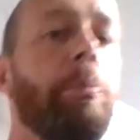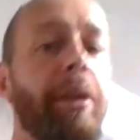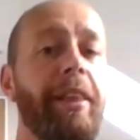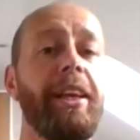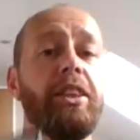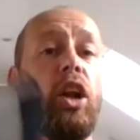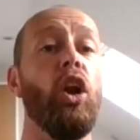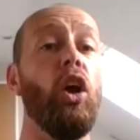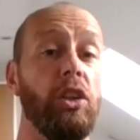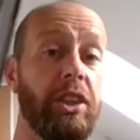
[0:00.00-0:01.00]
there's
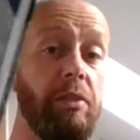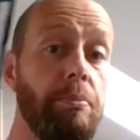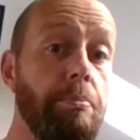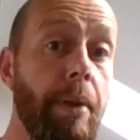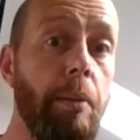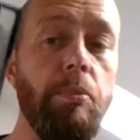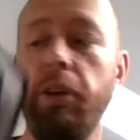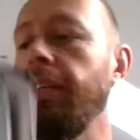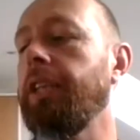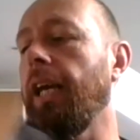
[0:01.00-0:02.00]
lots of
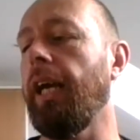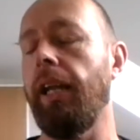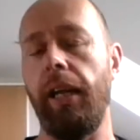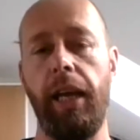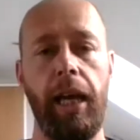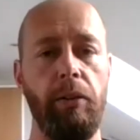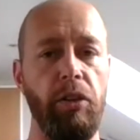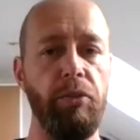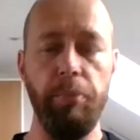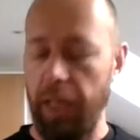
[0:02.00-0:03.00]
memories in here of
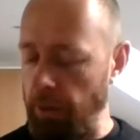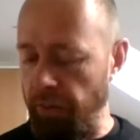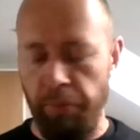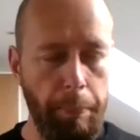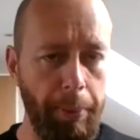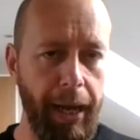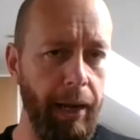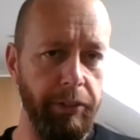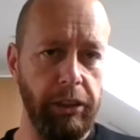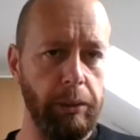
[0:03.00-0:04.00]
me with my
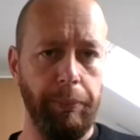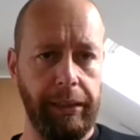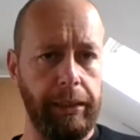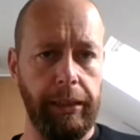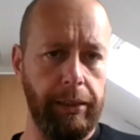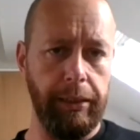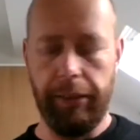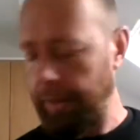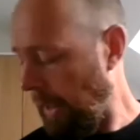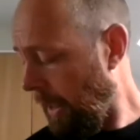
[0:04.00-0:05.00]
parents, my sisters,
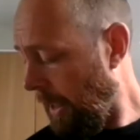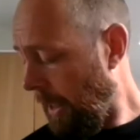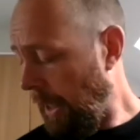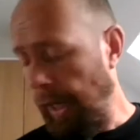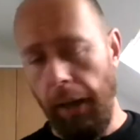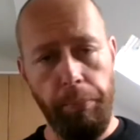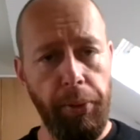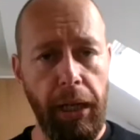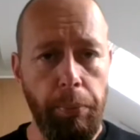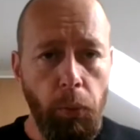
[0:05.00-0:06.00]
and
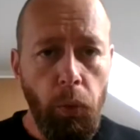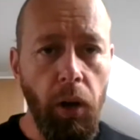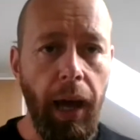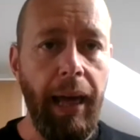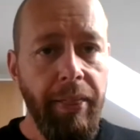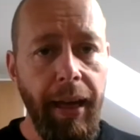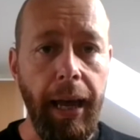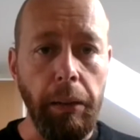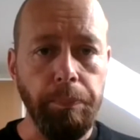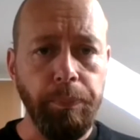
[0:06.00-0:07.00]
people like that.
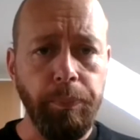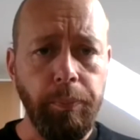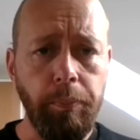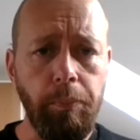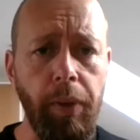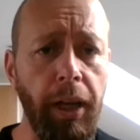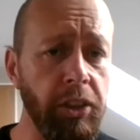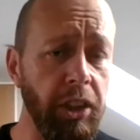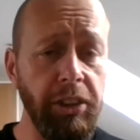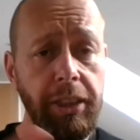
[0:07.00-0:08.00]
And so
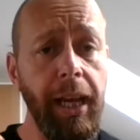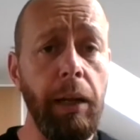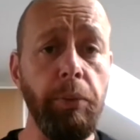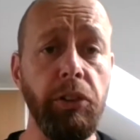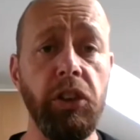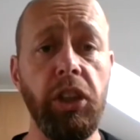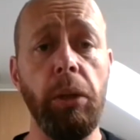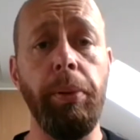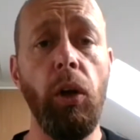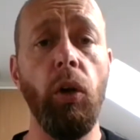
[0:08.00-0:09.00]
today we're just going to be
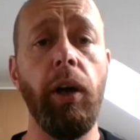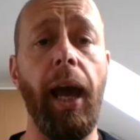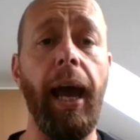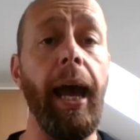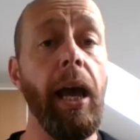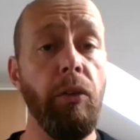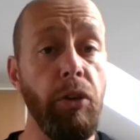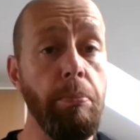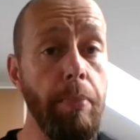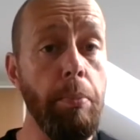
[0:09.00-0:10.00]
looking at
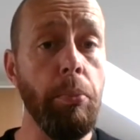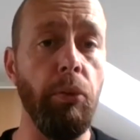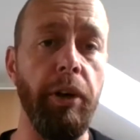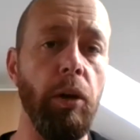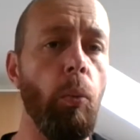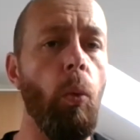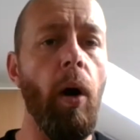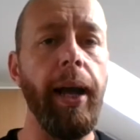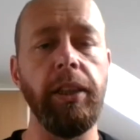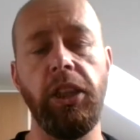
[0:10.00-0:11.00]
remembering and why
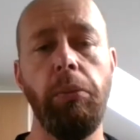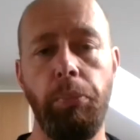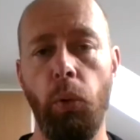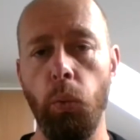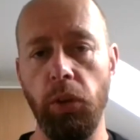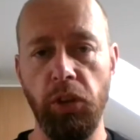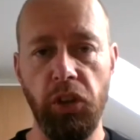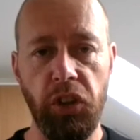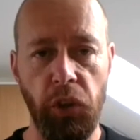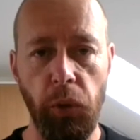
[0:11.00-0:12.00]
it's important
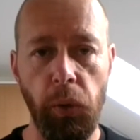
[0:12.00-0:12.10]
to